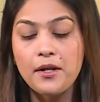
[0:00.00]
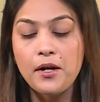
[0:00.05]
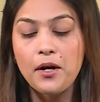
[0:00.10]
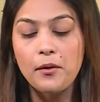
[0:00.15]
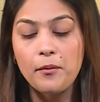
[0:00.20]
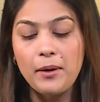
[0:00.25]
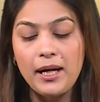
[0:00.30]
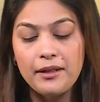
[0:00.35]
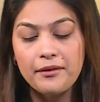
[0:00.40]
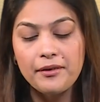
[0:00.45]

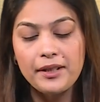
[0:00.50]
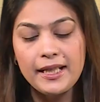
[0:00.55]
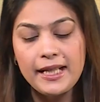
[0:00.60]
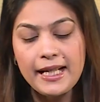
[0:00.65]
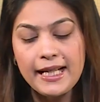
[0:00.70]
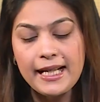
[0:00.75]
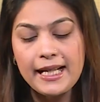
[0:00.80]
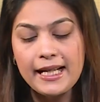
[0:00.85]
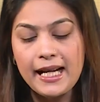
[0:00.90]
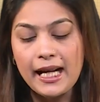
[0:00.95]
While reading
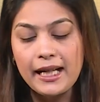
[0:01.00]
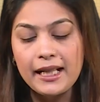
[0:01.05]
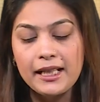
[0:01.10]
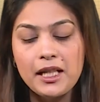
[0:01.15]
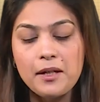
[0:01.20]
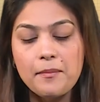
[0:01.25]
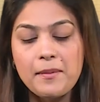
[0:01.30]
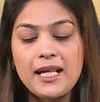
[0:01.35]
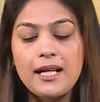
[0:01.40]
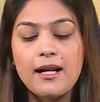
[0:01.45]
an
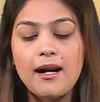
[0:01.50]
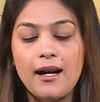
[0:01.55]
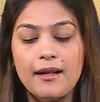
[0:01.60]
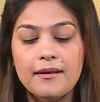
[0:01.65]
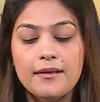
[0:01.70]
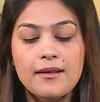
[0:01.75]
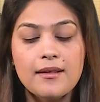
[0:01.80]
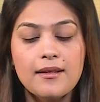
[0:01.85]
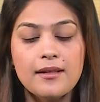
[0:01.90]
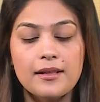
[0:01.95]
academic
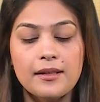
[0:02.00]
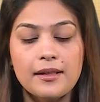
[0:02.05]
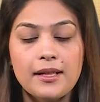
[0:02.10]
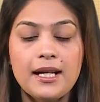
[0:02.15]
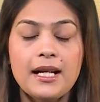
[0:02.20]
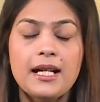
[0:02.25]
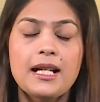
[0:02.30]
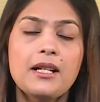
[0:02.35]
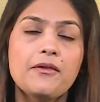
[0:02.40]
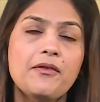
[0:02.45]
answer,
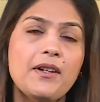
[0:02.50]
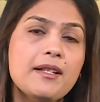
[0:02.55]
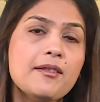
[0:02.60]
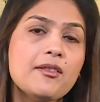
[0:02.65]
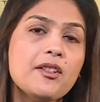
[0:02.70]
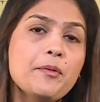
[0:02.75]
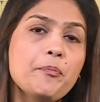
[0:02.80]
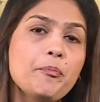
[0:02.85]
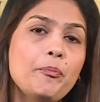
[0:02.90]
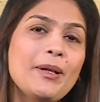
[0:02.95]
if I
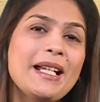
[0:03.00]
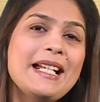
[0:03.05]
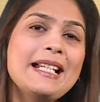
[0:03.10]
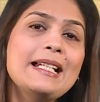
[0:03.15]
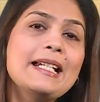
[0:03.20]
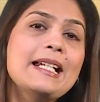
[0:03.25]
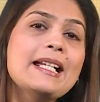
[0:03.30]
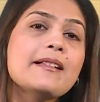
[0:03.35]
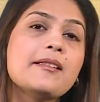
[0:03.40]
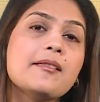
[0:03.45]
simply
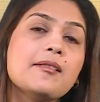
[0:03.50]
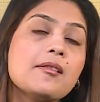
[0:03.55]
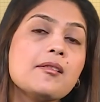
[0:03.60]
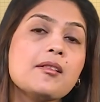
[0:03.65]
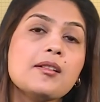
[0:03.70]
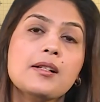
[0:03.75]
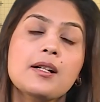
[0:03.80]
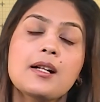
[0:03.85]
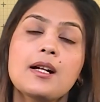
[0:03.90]
list